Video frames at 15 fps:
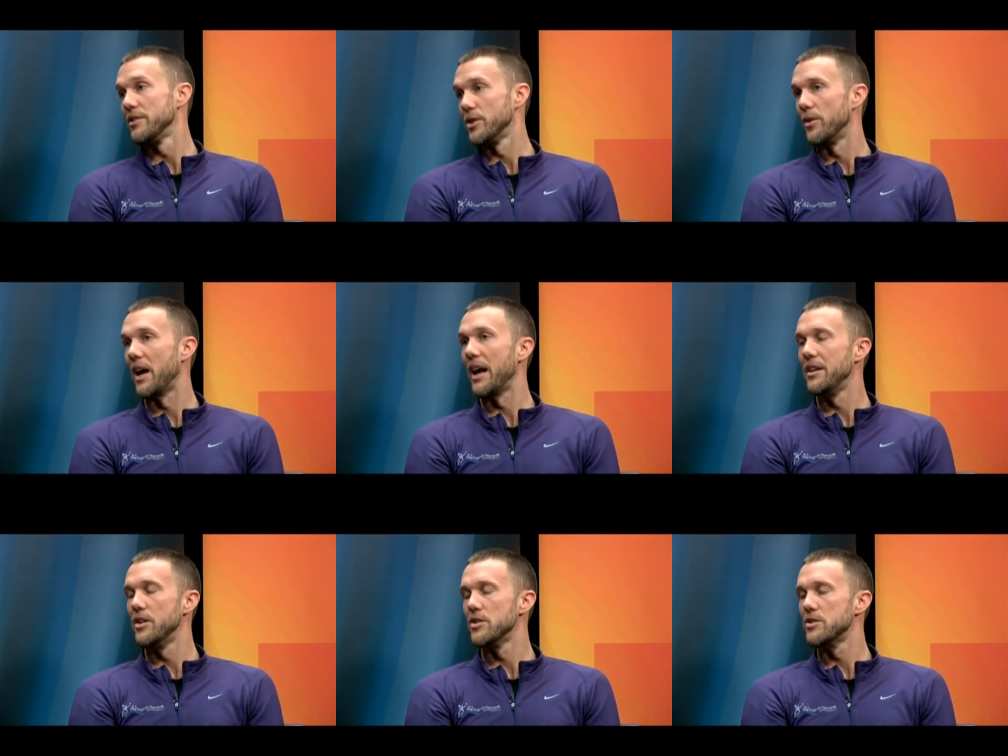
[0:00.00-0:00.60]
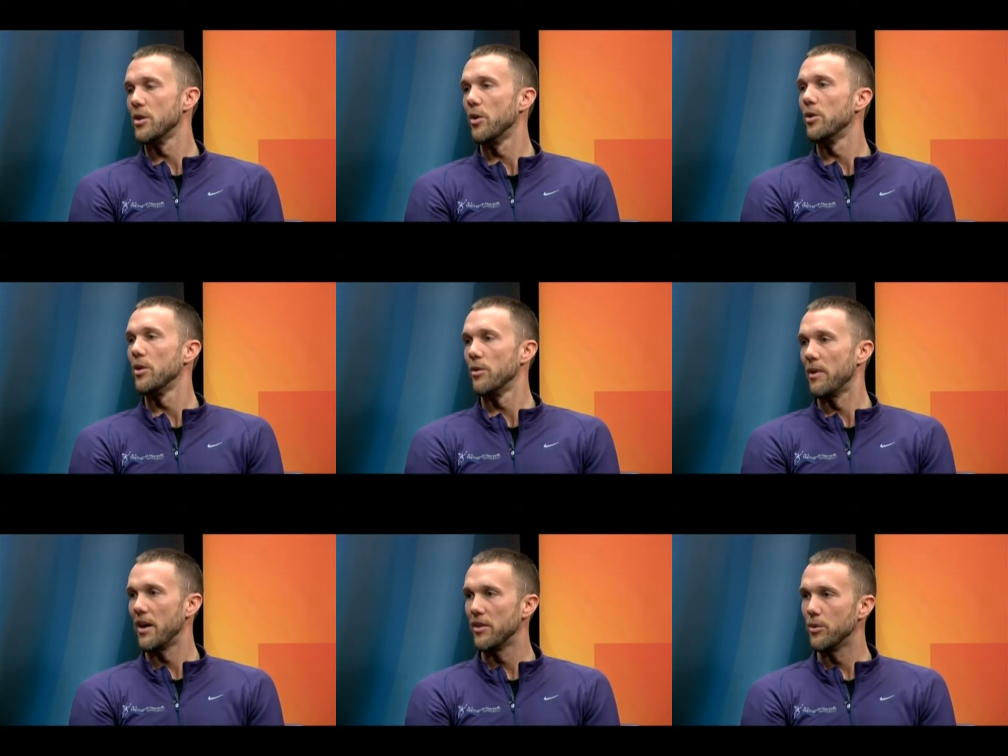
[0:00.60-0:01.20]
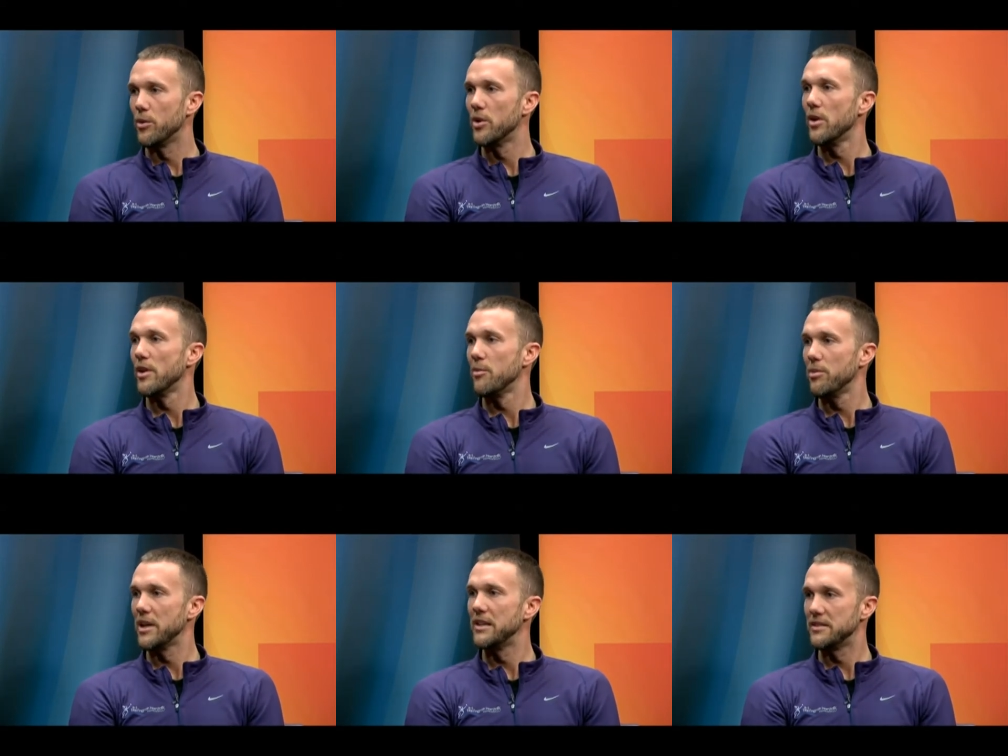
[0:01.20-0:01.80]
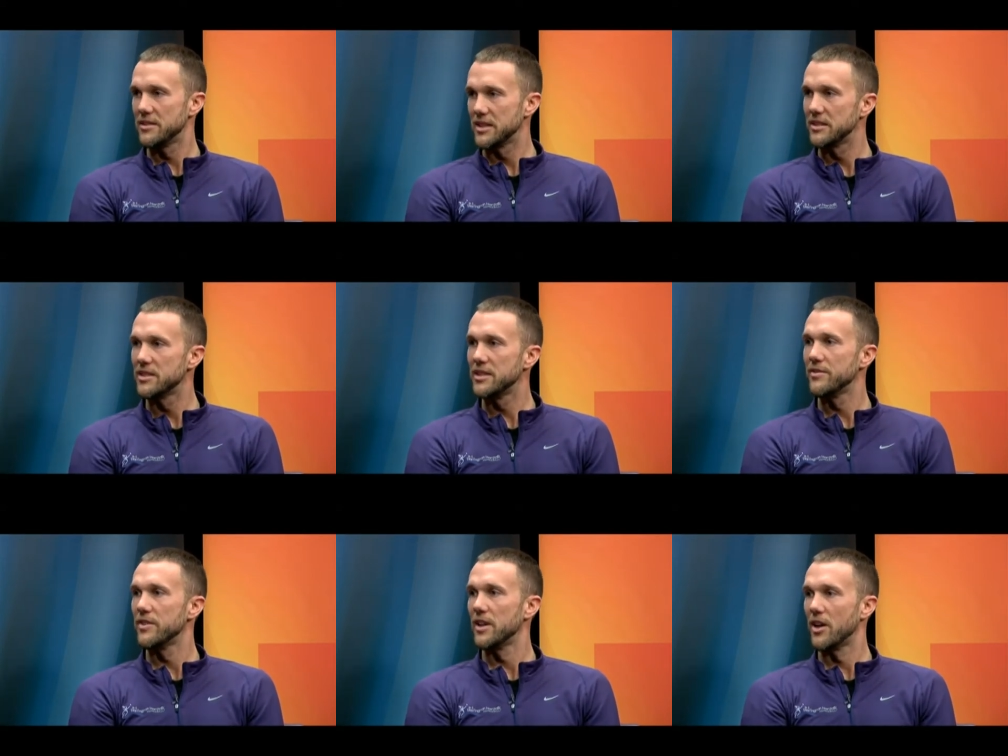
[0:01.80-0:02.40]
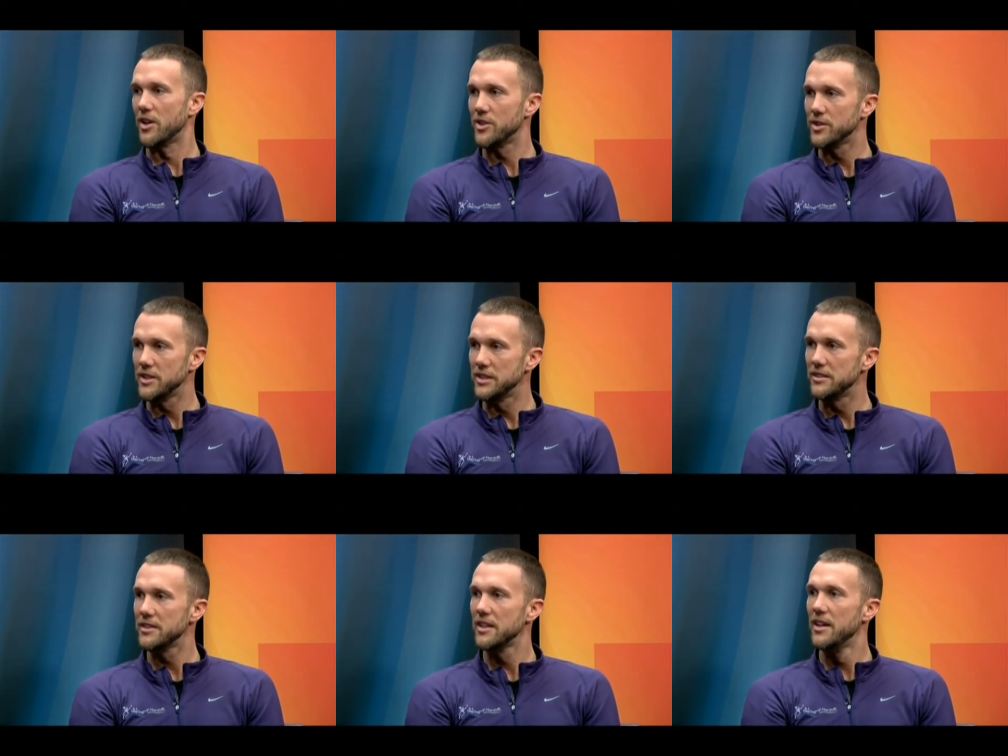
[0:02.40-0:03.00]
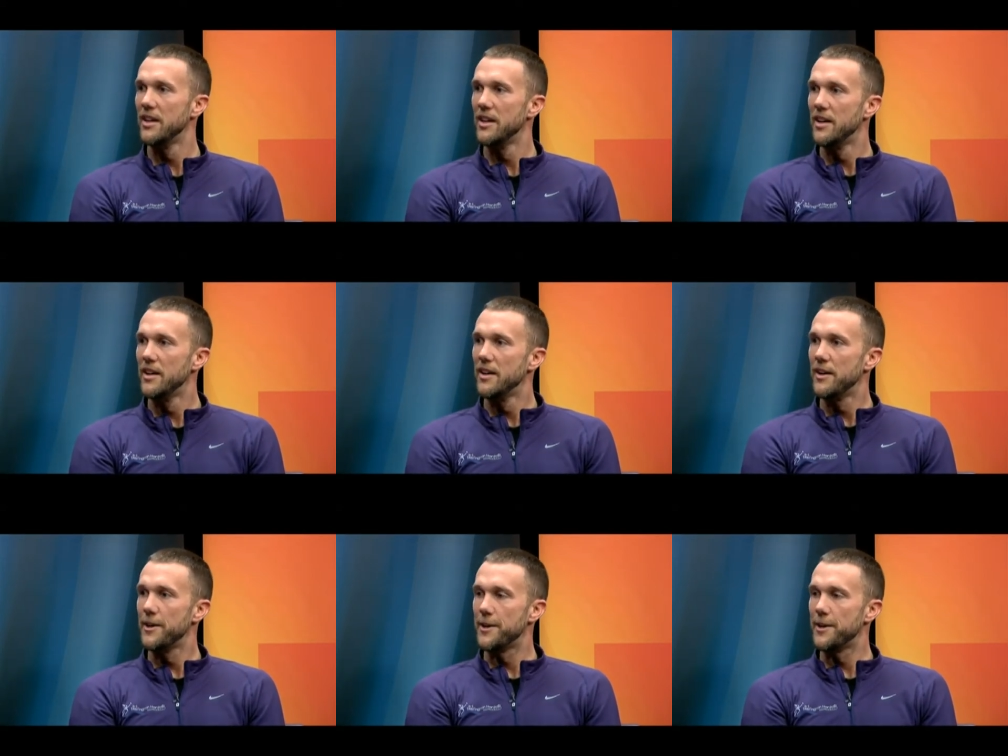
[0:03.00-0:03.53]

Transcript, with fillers: So nine years total around the world. I played in six different countries. Yeah.